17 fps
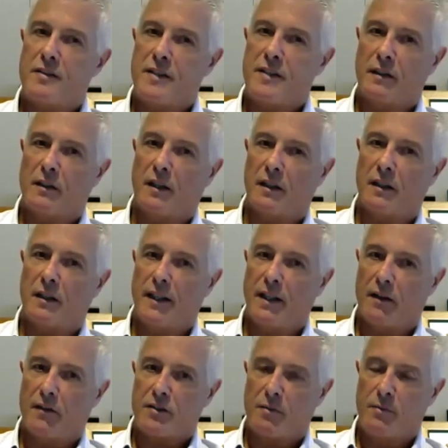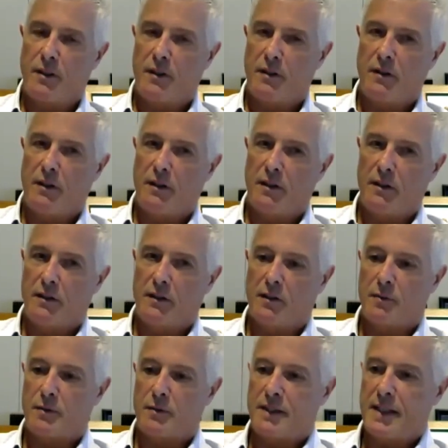seeing a lot of layoffs. I mean, in
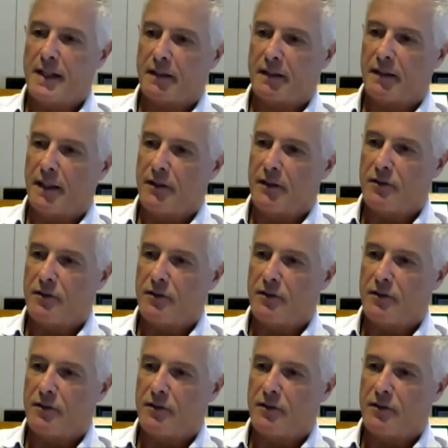terms of tech line,